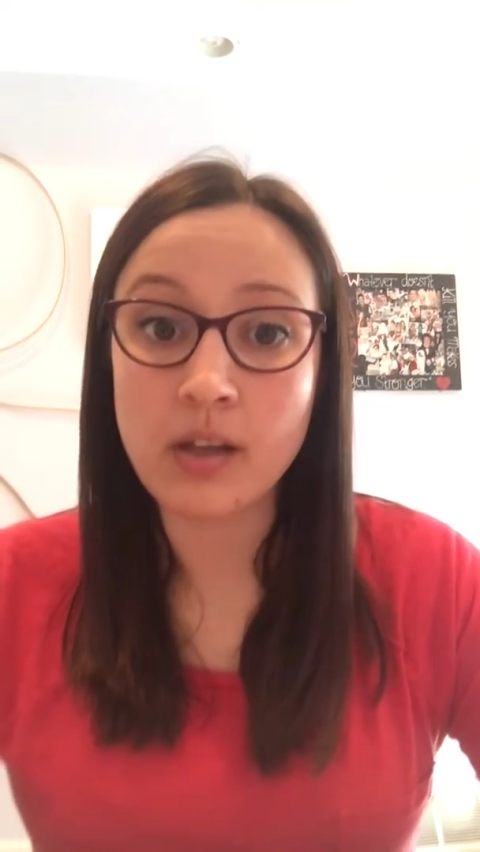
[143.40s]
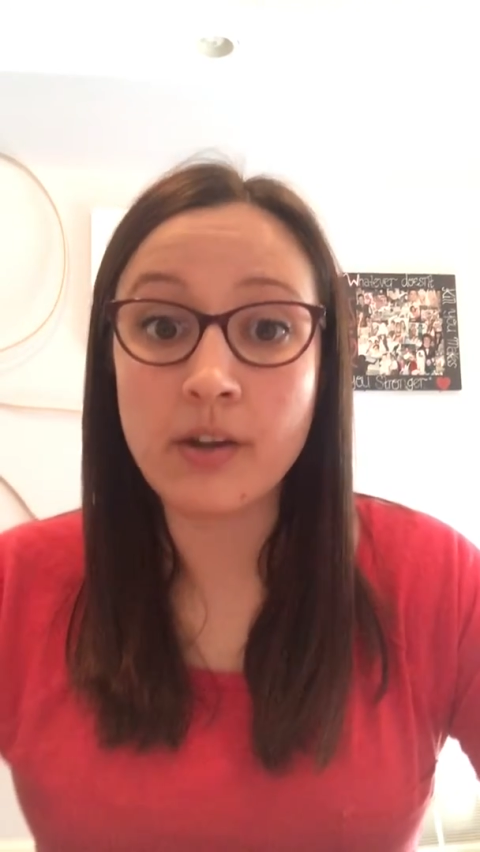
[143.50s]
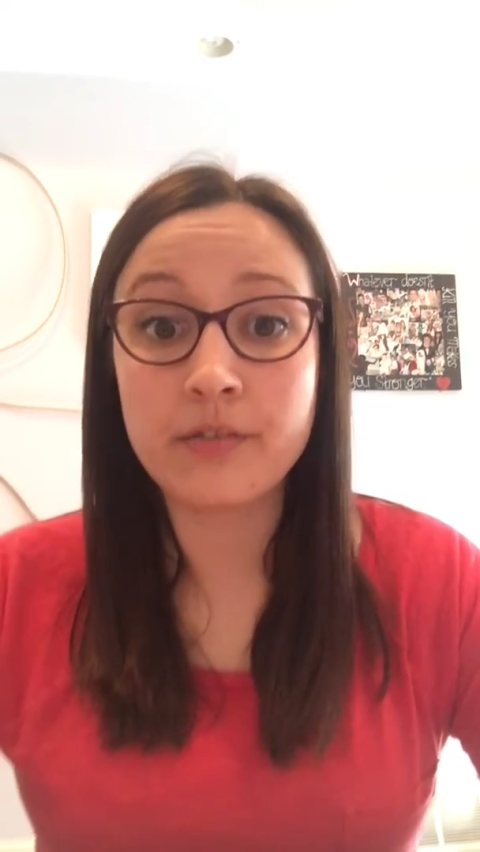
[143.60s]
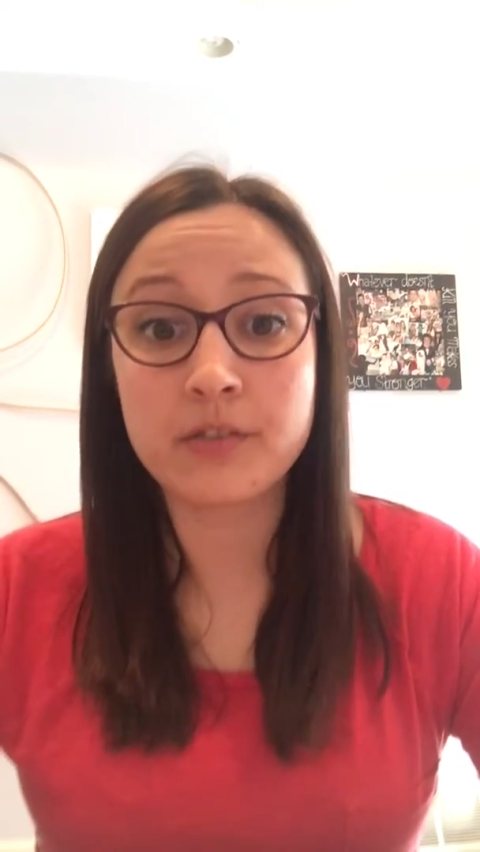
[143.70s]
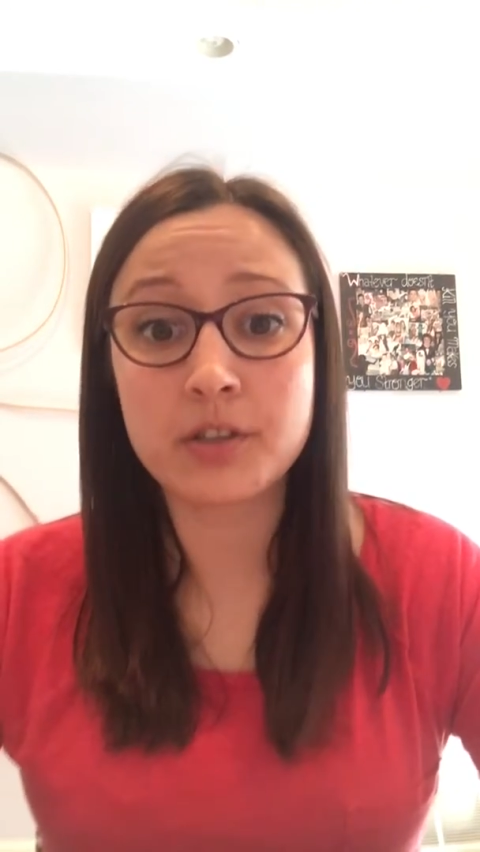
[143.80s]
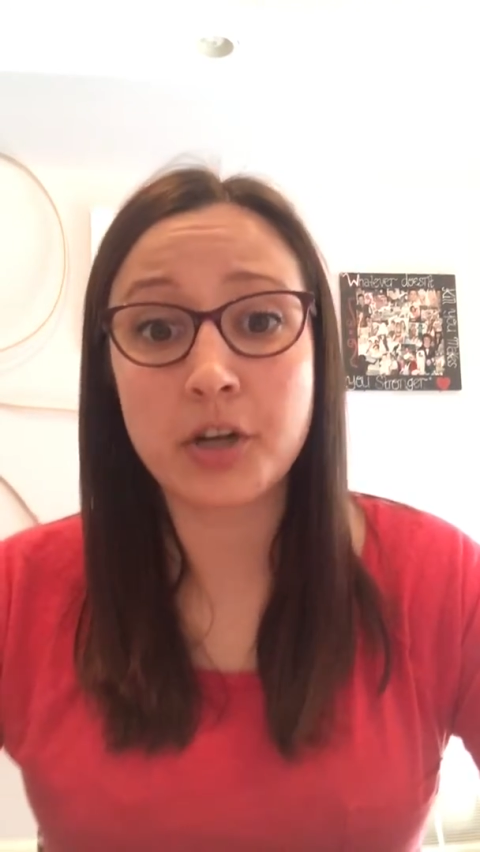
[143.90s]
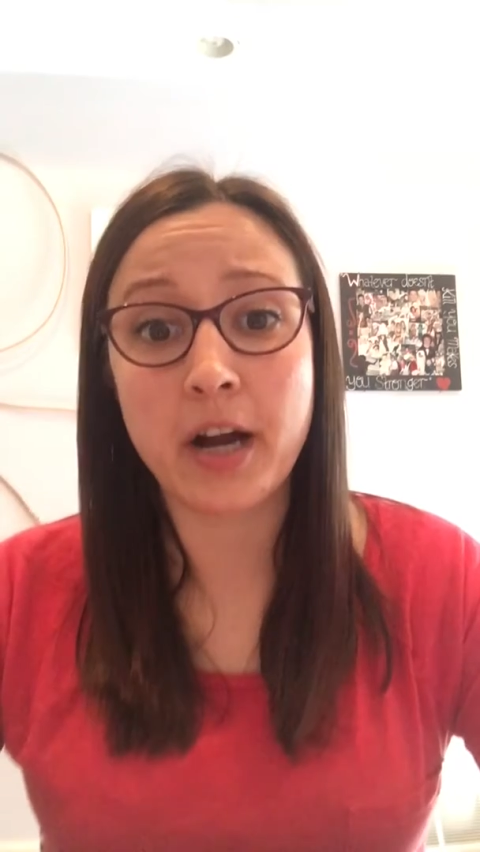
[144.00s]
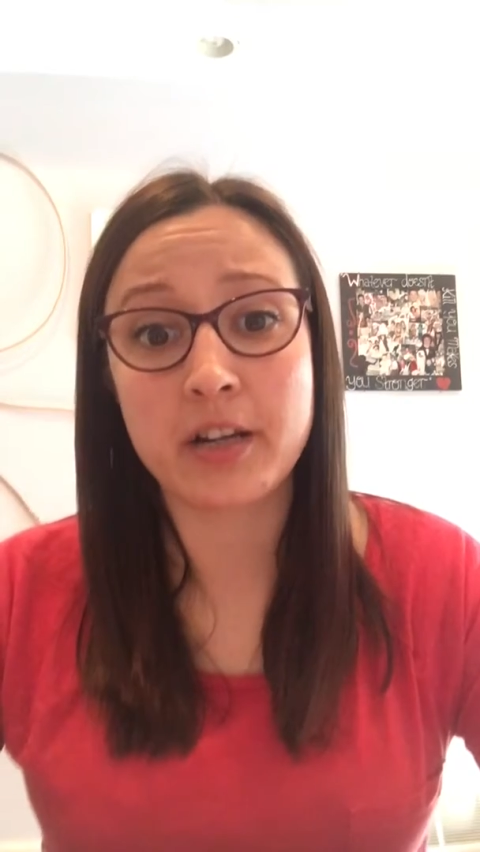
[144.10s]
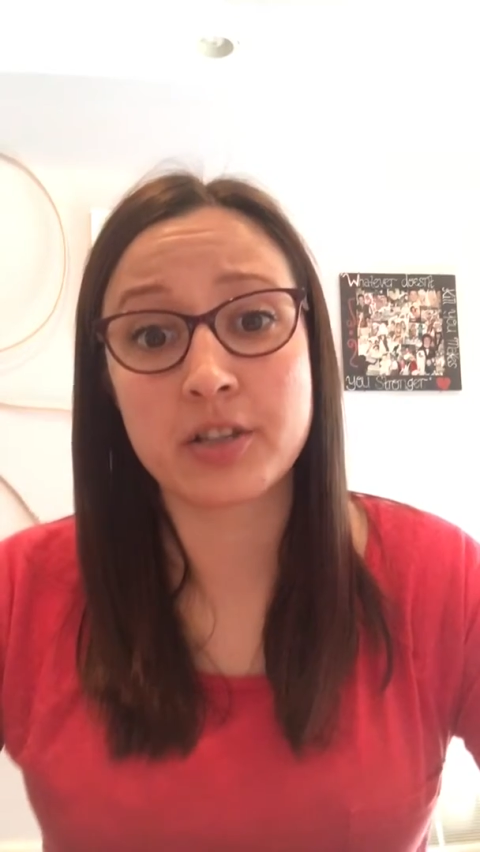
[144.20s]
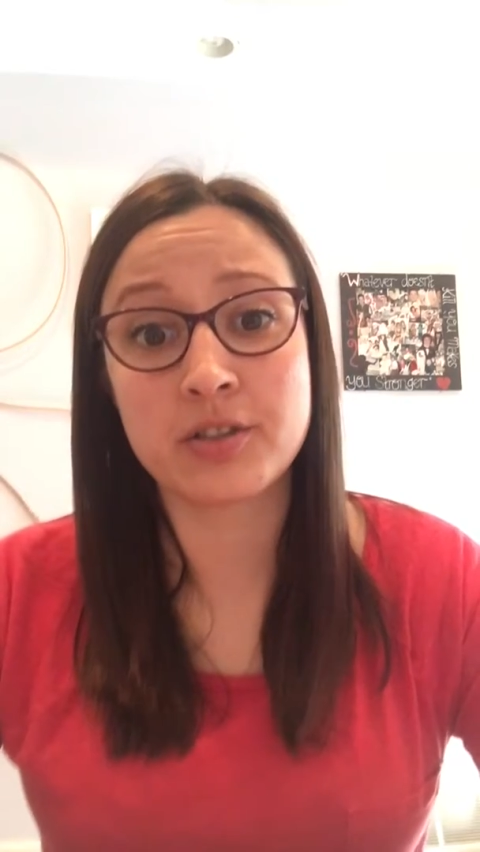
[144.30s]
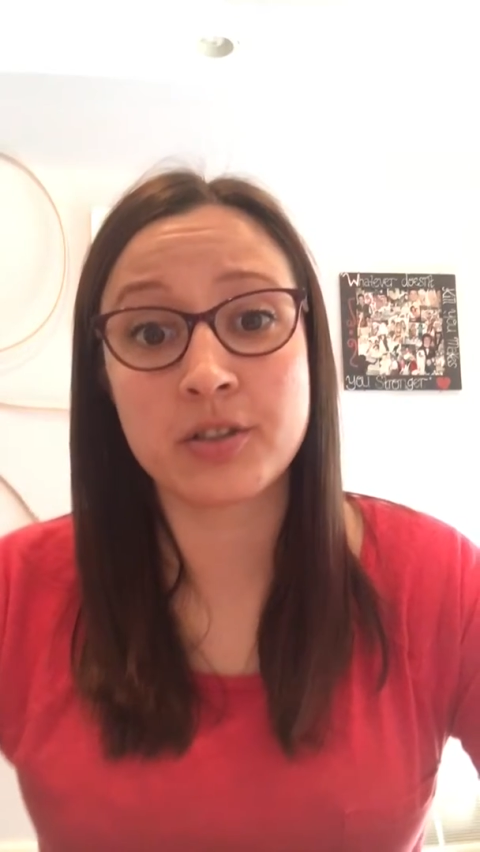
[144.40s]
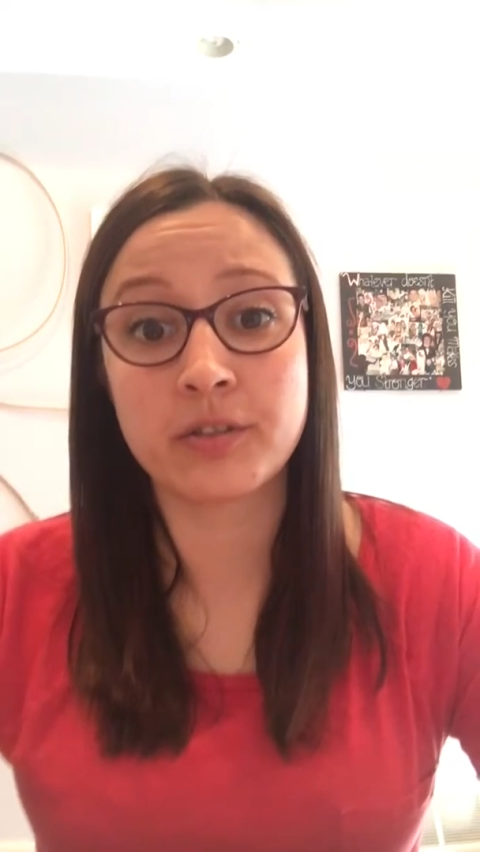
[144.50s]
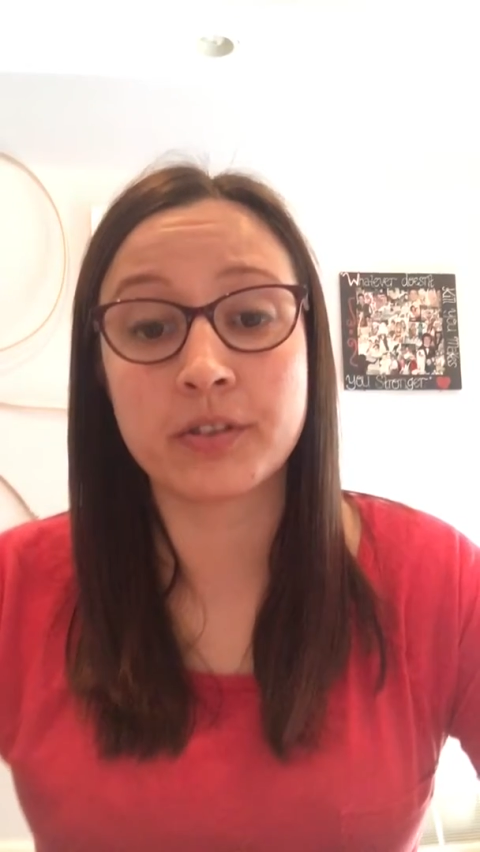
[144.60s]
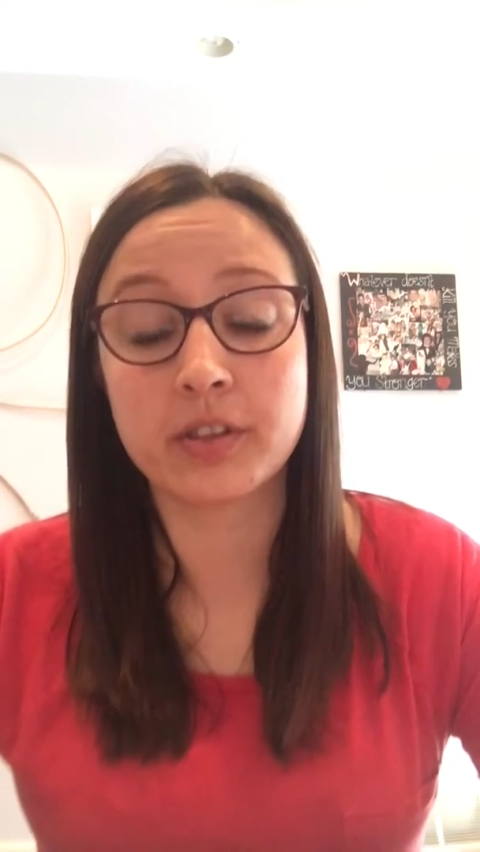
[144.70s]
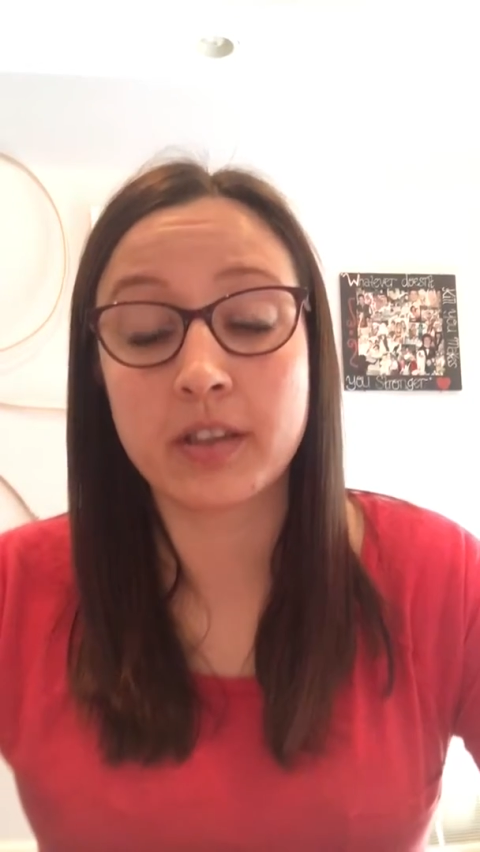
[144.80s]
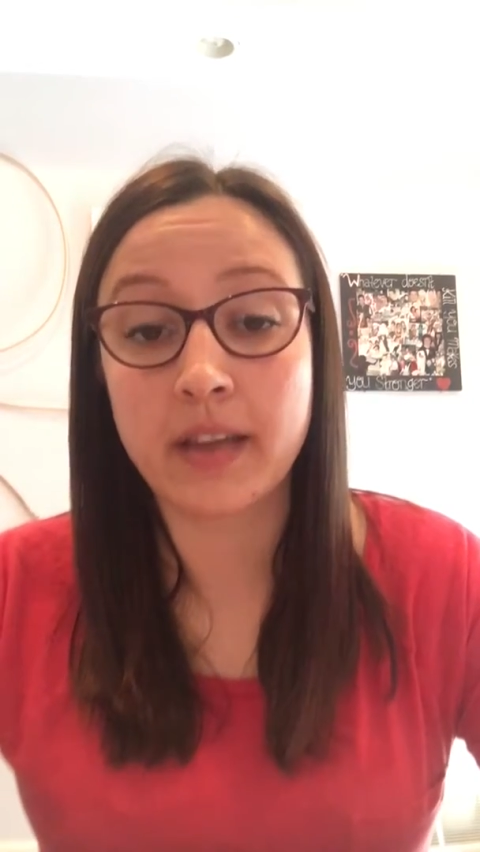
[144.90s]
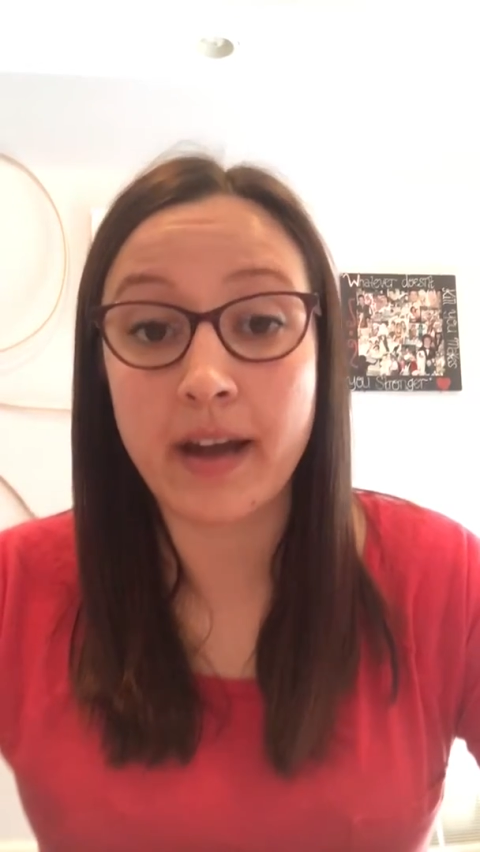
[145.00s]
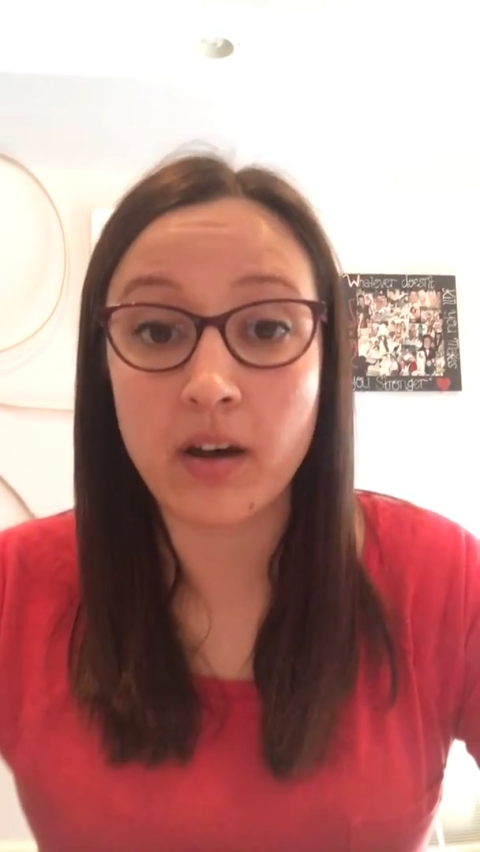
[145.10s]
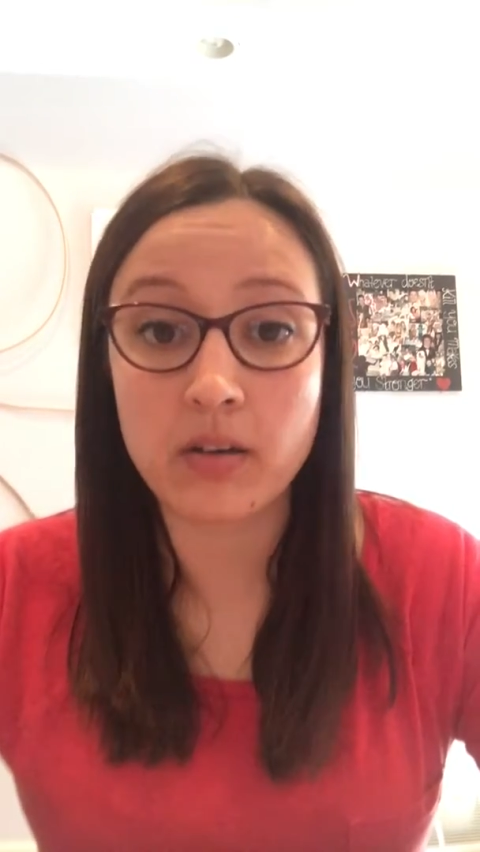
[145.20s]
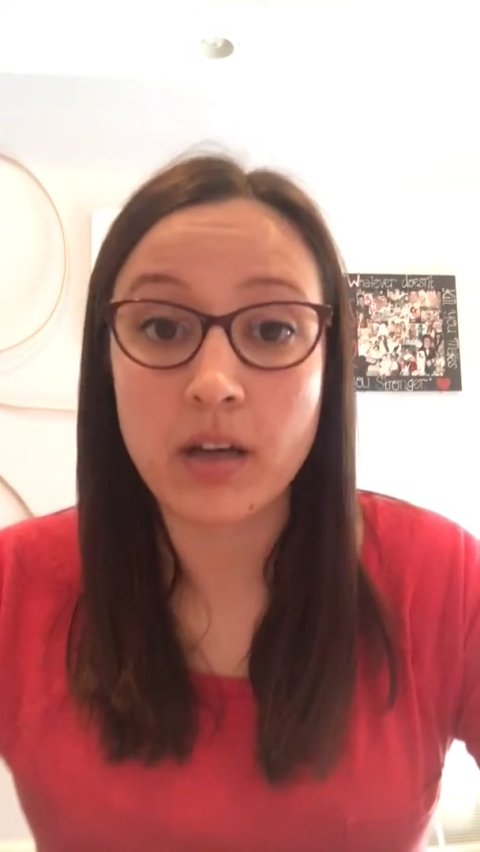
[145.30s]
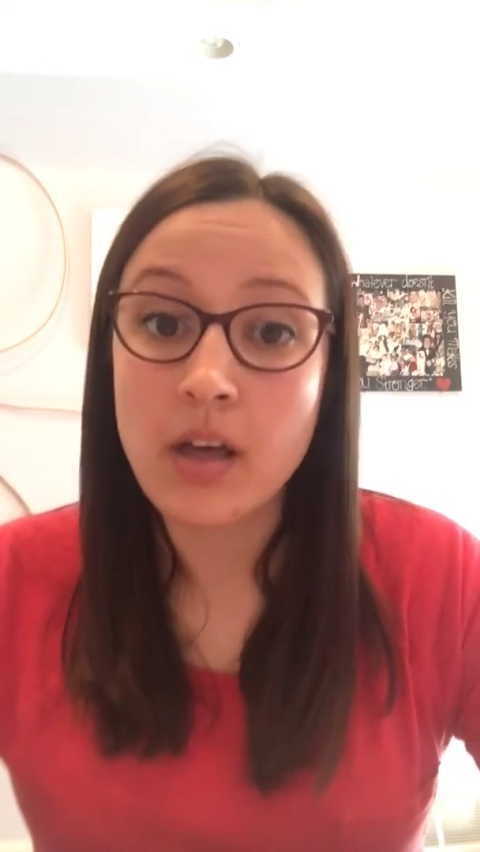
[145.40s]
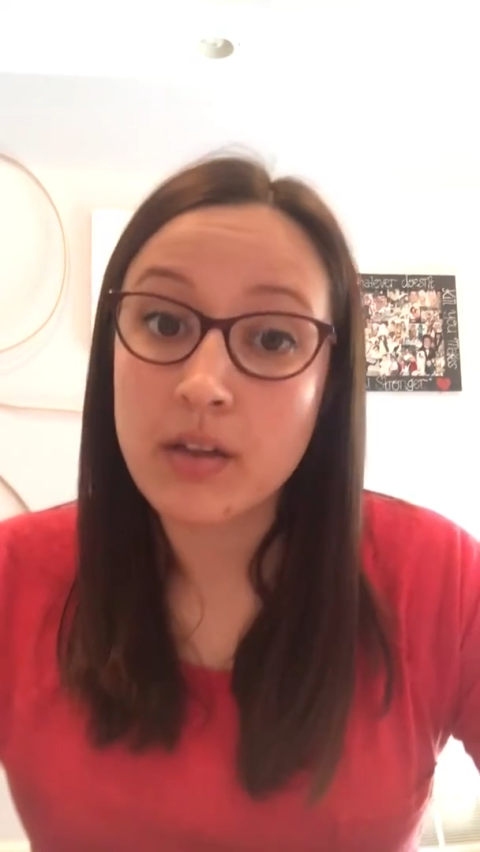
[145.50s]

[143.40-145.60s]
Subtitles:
If the directions are really loud